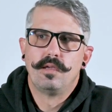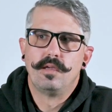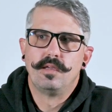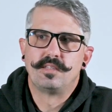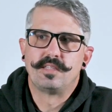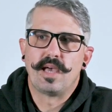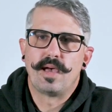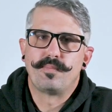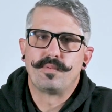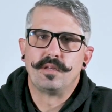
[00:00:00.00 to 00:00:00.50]

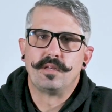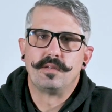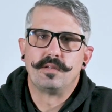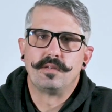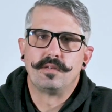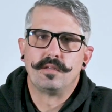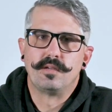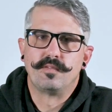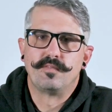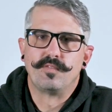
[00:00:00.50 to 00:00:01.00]
it's happened,
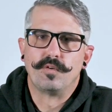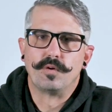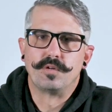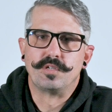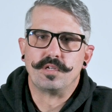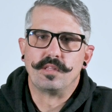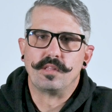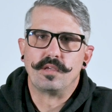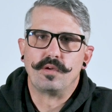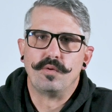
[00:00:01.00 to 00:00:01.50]

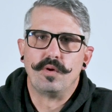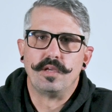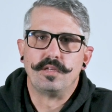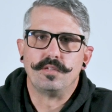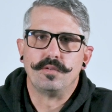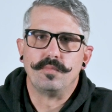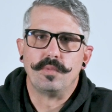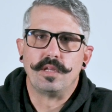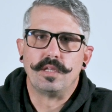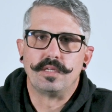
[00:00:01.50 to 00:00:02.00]
unfortunately, way
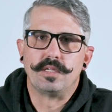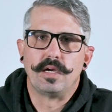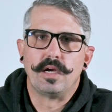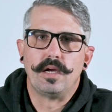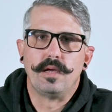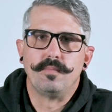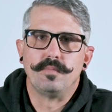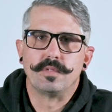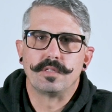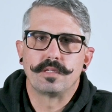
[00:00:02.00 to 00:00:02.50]
too many
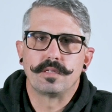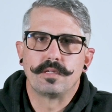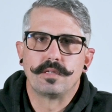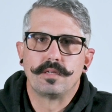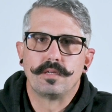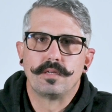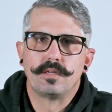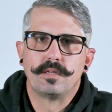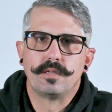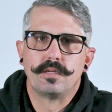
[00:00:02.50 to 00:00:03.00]
times.
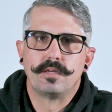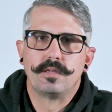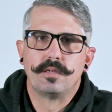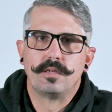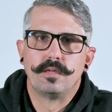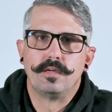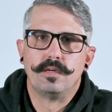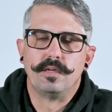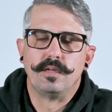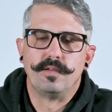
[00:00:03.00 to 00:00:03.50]

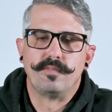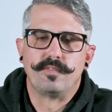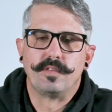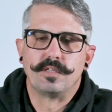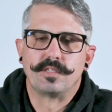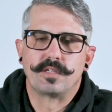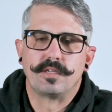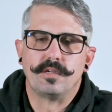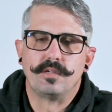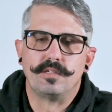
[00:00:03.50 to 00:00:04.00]
And if
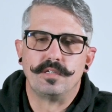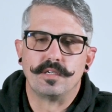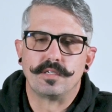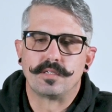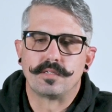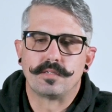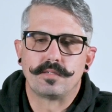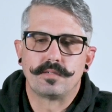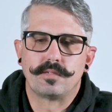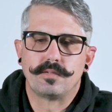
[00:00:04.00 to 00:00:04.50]
this could
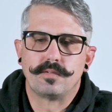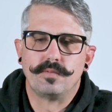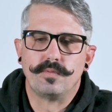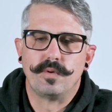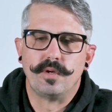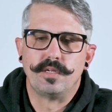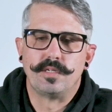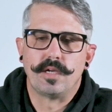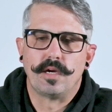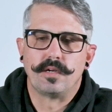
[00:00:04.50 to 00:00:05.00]
just
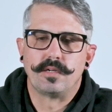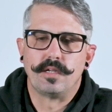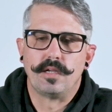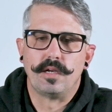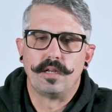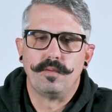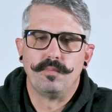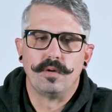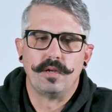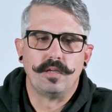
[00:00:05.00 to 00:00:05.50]
reach out to
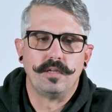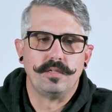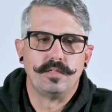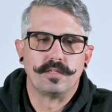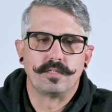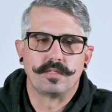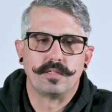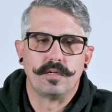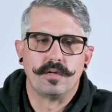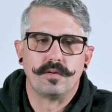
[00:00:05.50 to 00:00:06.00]
anybody,
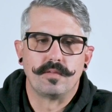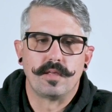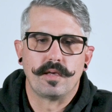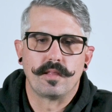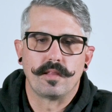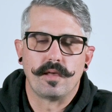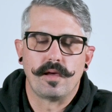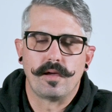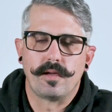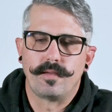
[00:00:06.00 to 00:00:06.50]
just know
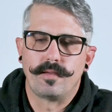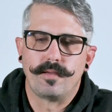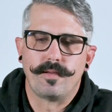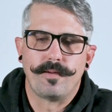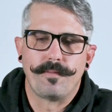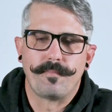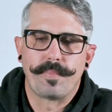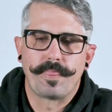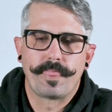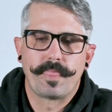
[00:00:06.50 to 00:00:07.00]
that, like, you
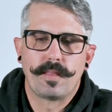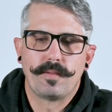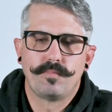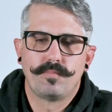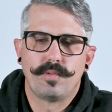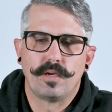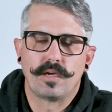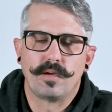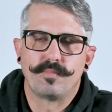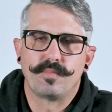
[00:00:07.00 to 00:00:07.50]
know,
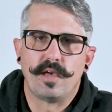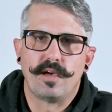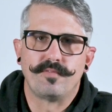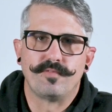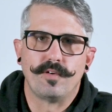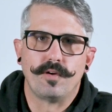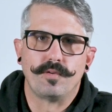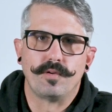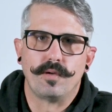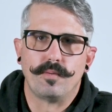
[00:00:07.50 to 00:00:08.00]
pick up that
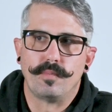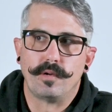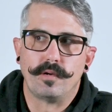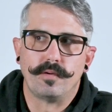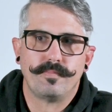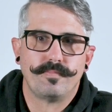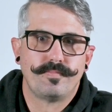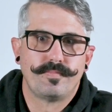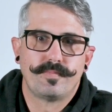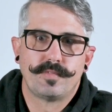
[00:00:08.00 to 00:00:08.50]
phone number.
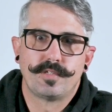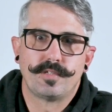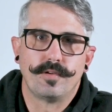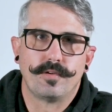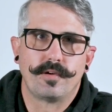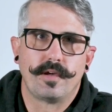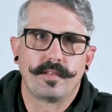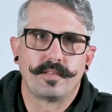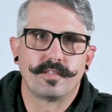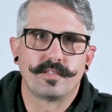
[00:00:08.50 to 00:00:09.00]
Still
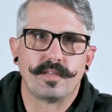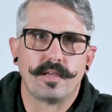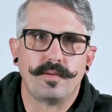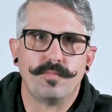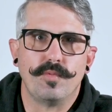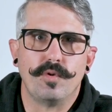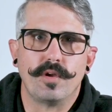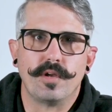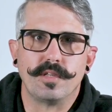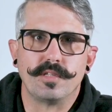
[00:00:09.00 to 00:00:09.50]
got the
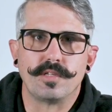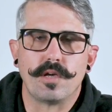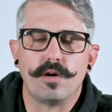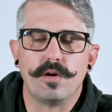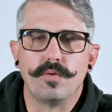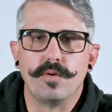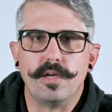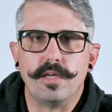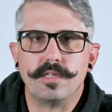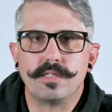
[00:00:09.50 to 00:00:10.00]
same one as
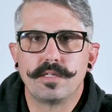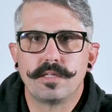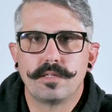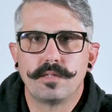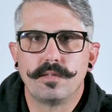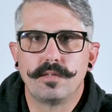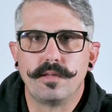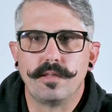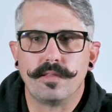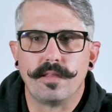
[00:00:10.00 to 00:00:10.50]
always.
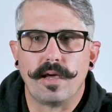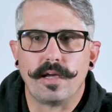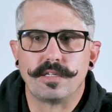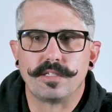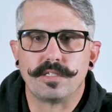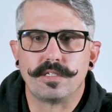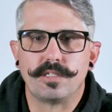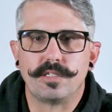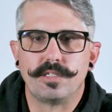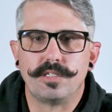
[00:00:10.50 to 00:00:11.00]
And
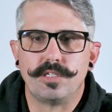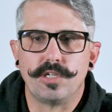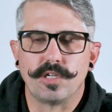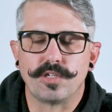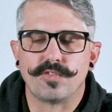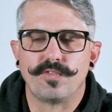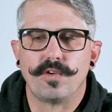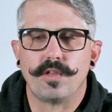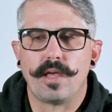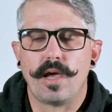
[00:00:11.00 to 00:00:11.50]
that's
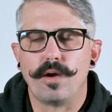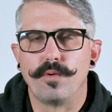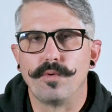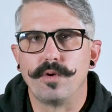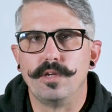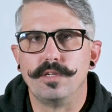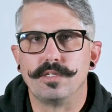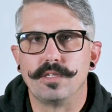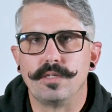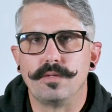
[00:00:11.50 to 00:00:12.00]
just for that
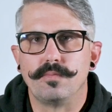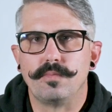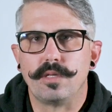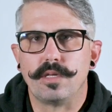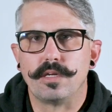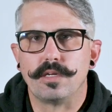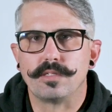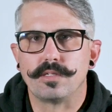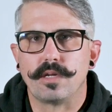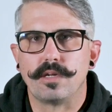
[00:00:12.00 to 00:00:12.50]
reason,
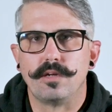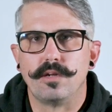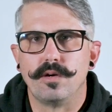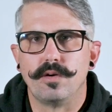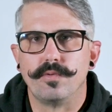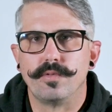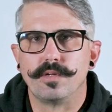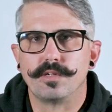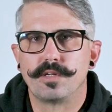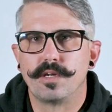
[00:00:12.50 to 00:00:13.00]
because I
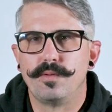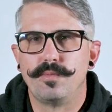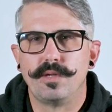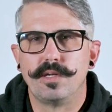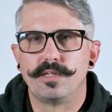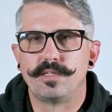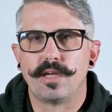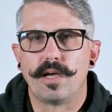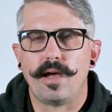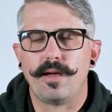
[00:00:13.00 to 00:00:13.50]
know there's going to be
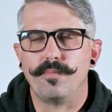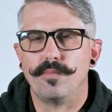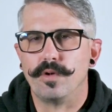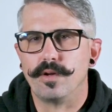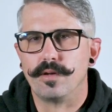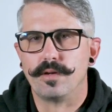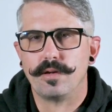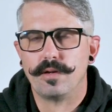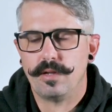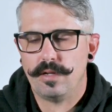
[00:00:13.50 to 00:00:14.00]
a time when,